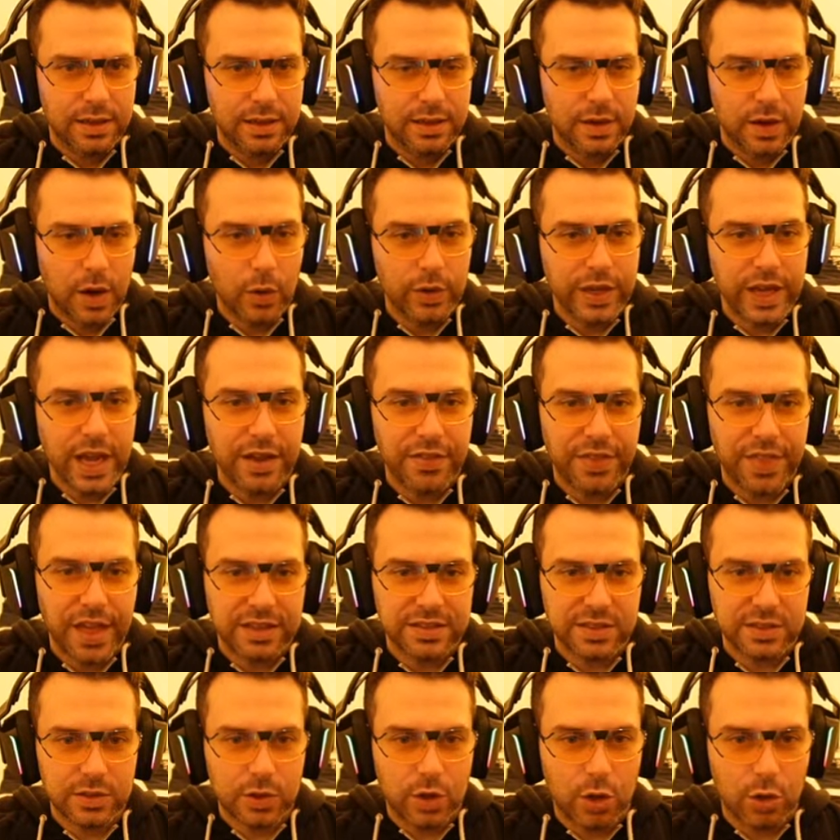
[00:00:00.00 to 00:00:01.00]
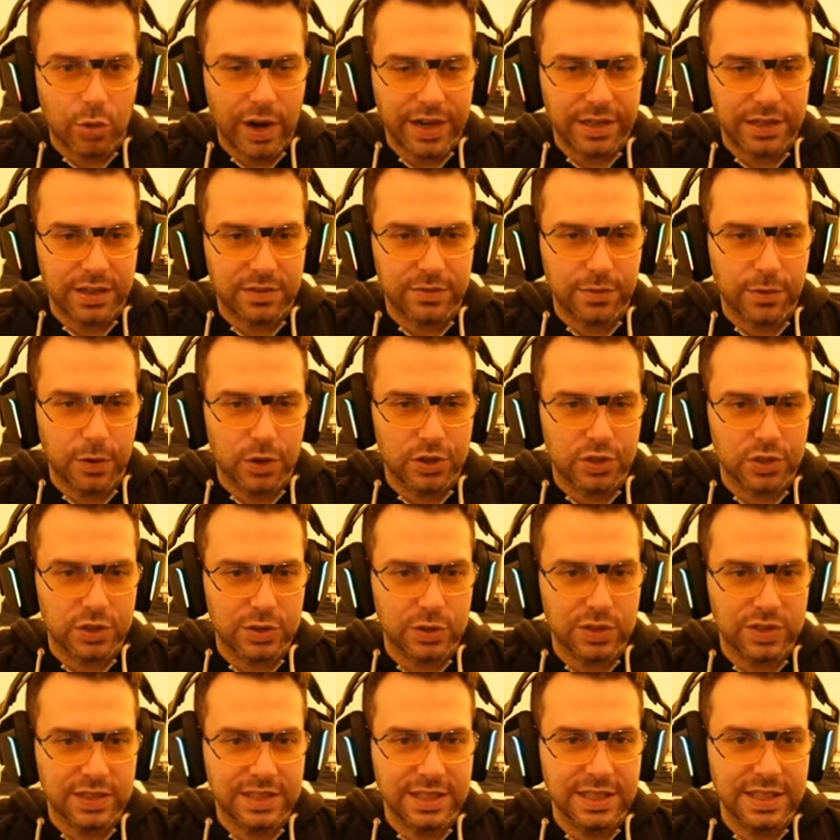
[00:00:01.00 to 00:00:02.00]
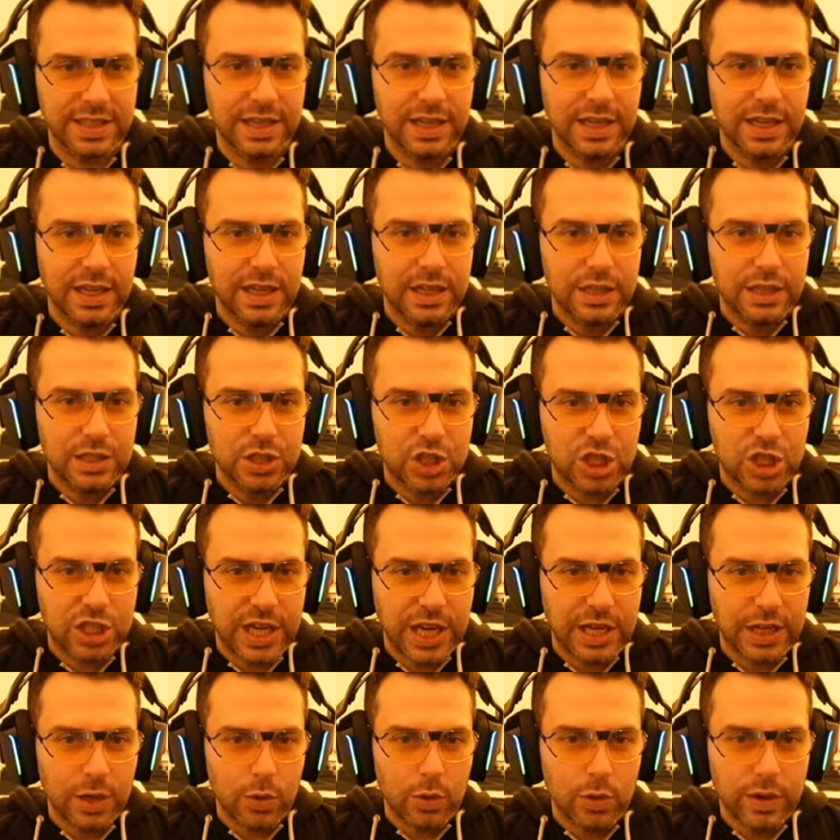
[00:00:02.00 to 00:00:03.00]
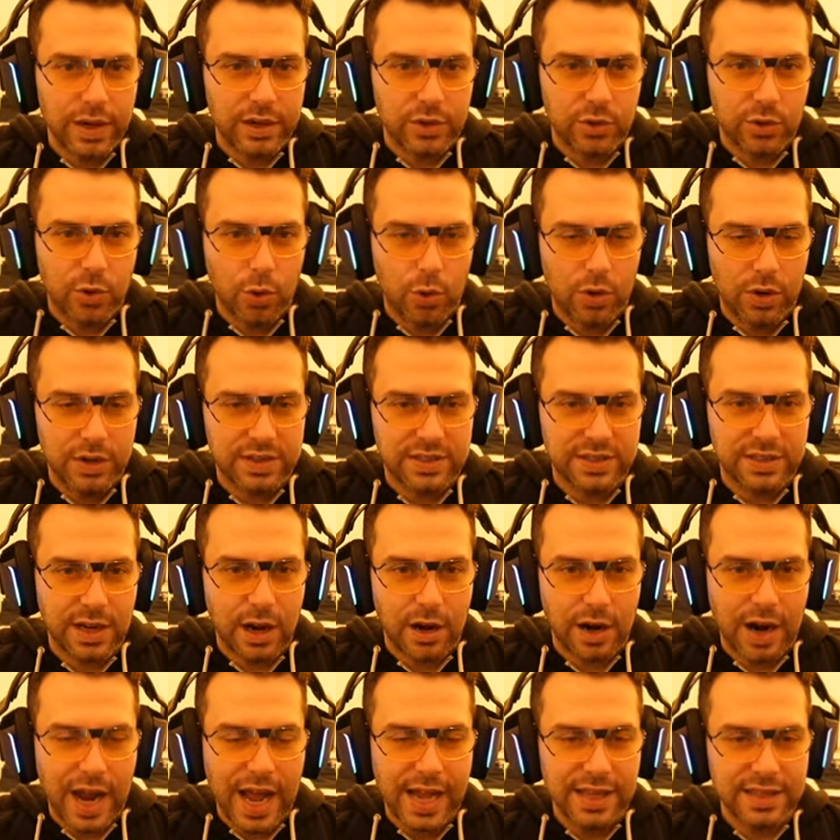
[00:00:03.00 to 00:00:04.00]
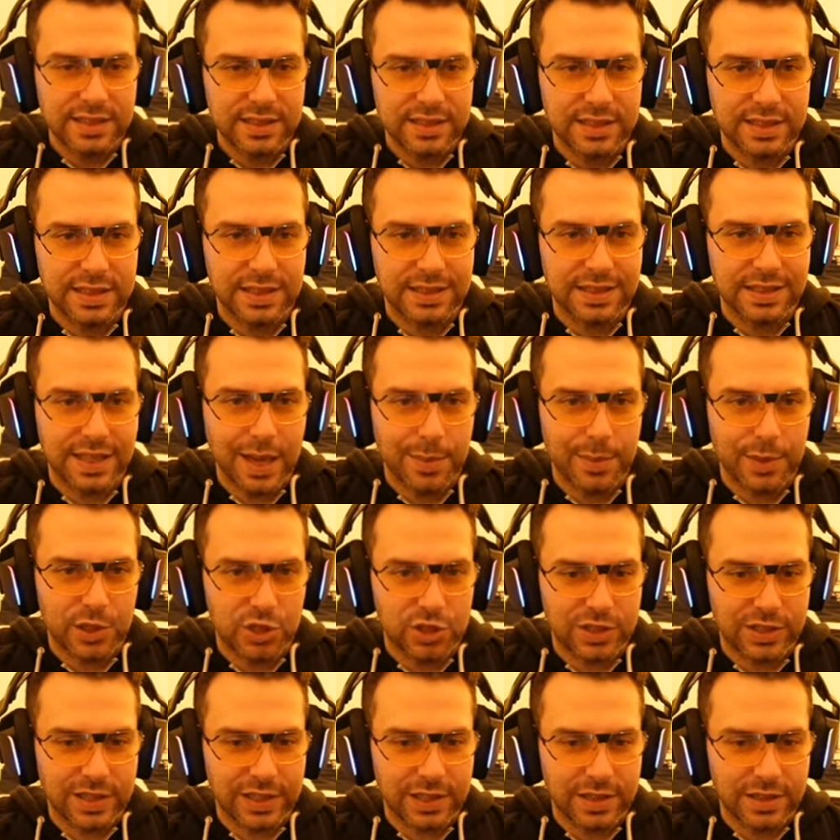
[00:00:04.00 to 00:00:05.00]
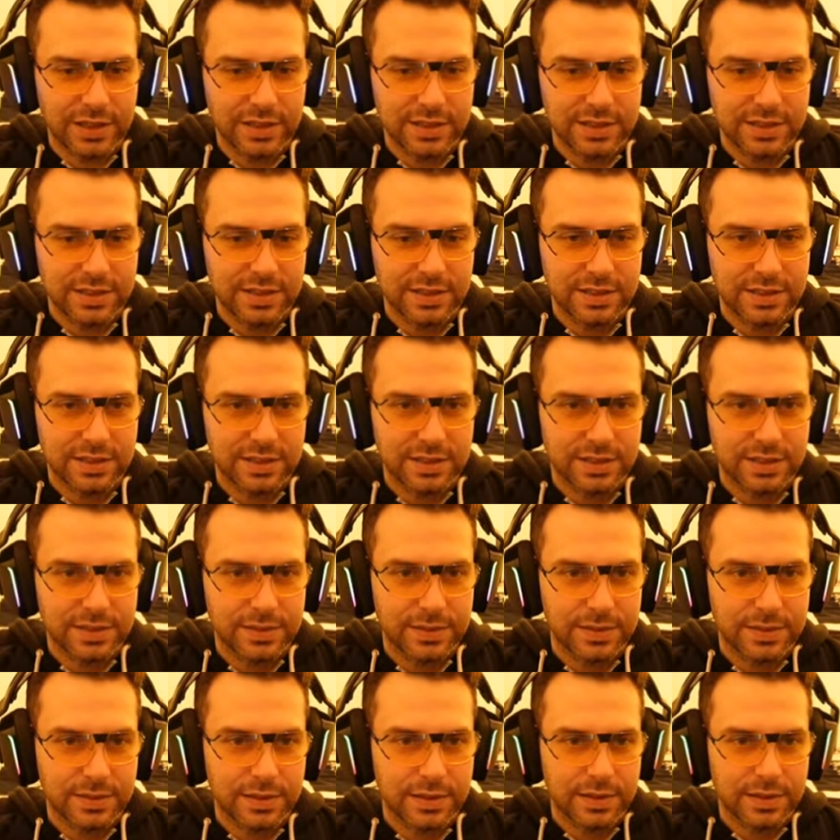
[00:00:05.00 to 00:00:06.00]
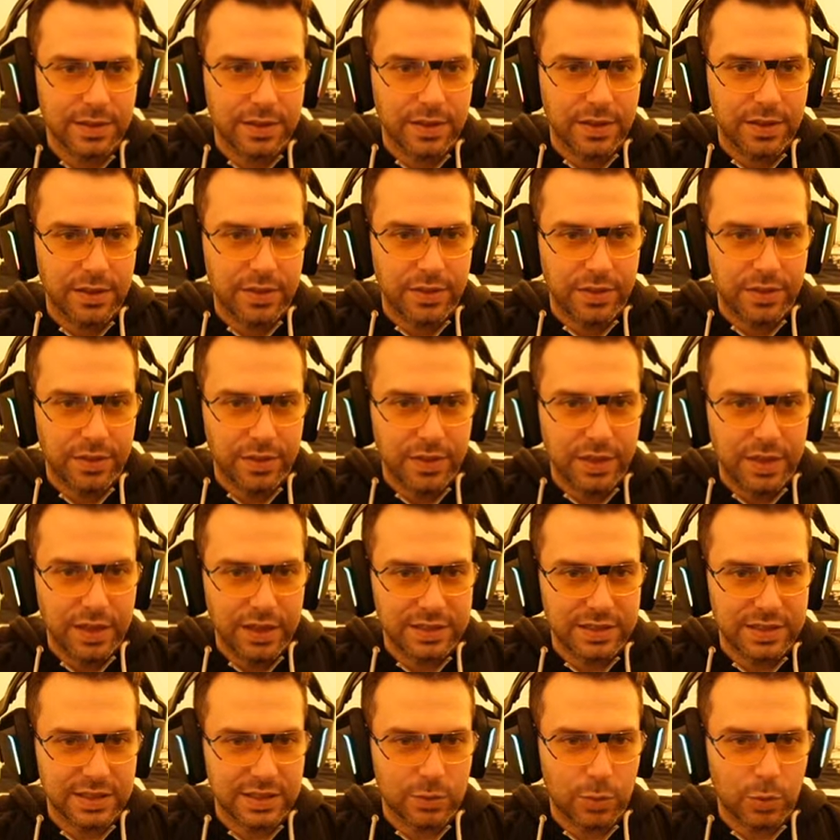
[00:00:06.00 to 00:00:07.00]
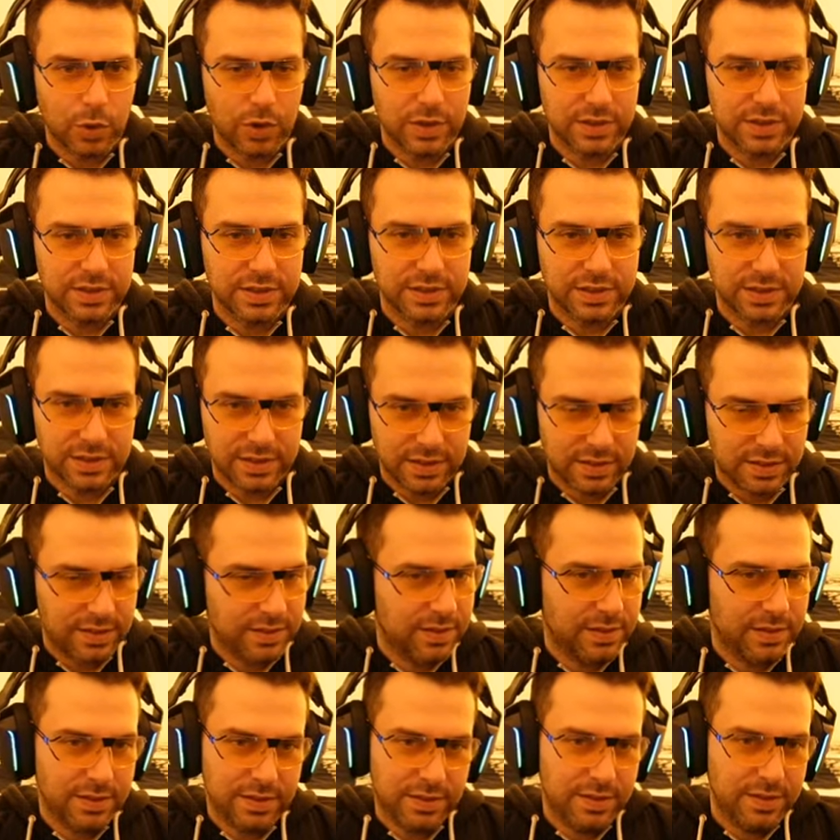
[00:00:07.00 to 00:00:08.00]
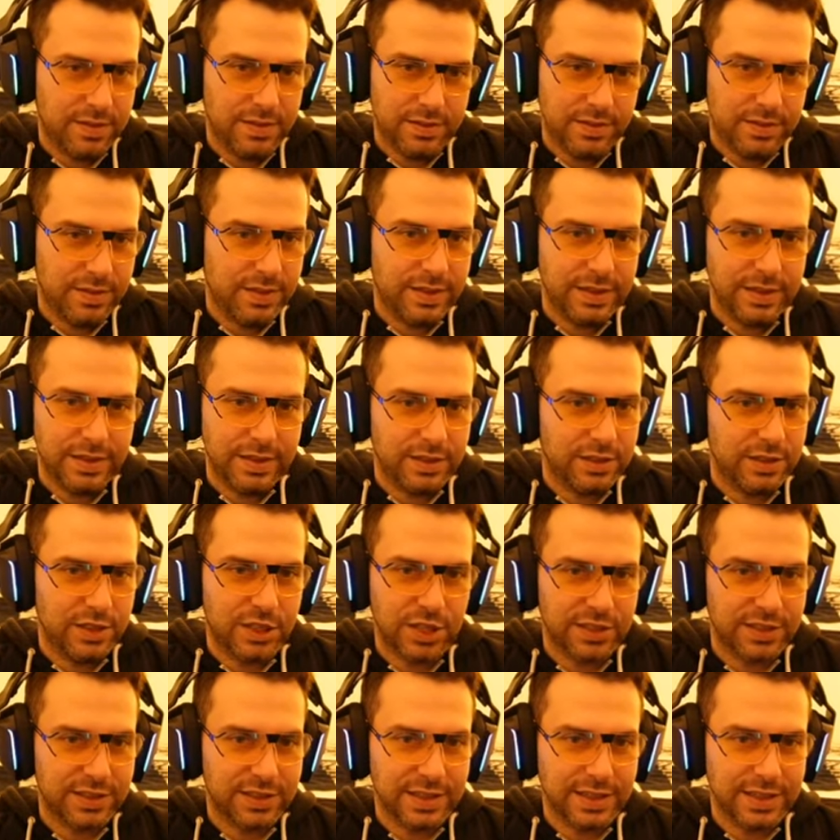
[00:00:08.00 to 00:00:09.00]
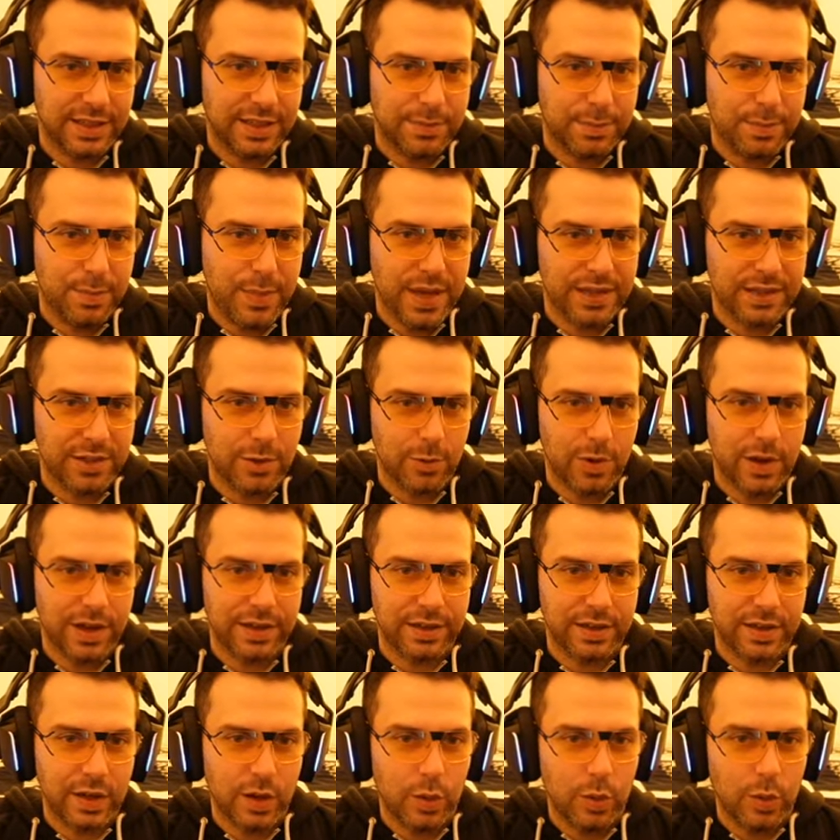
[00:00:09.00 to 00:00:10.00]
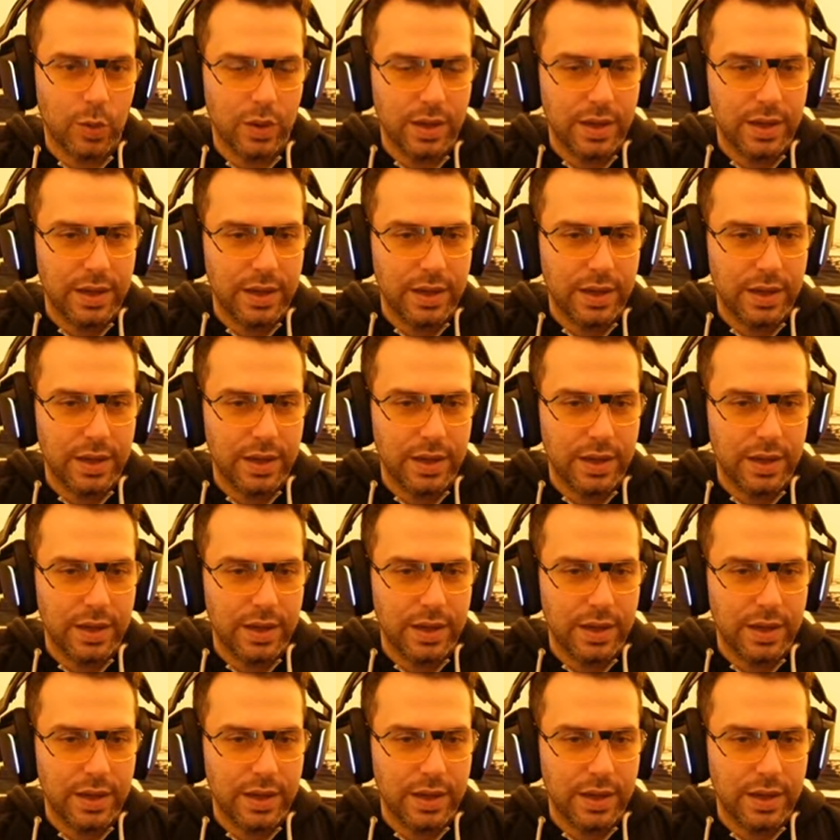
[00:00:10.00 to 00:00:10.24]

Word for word: Oh yeah, that's the corrected version. You see, Shadow and Lords are S-tier damage dealers. This is what is just the meta right now.